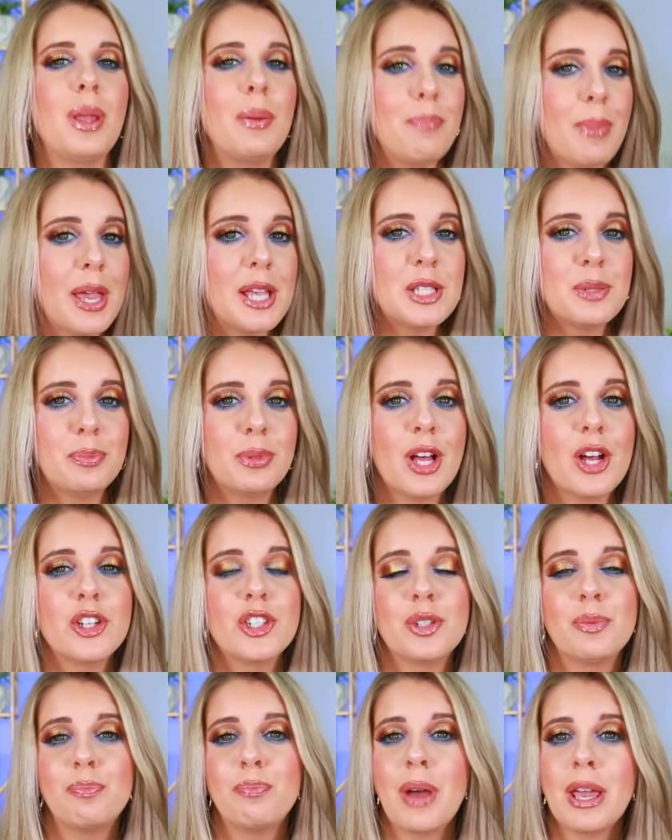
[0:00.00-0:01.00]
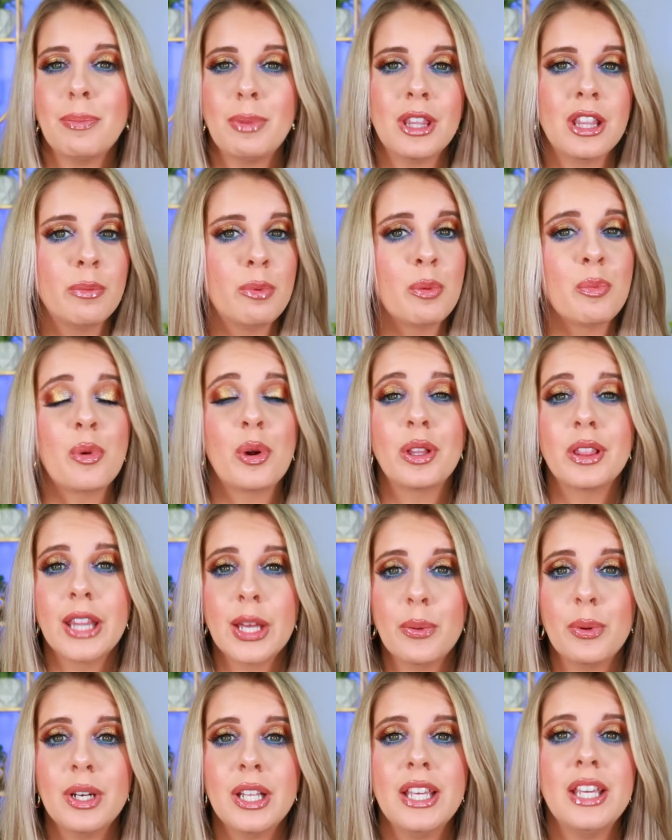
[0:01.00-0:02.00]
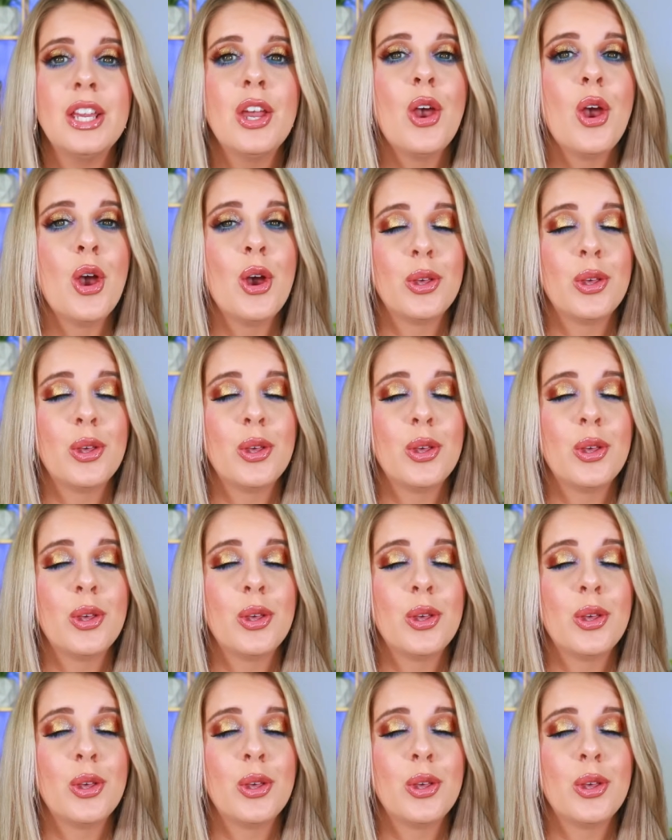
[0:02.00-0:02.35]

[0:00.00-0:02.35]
base blush might be a little bit more liquidy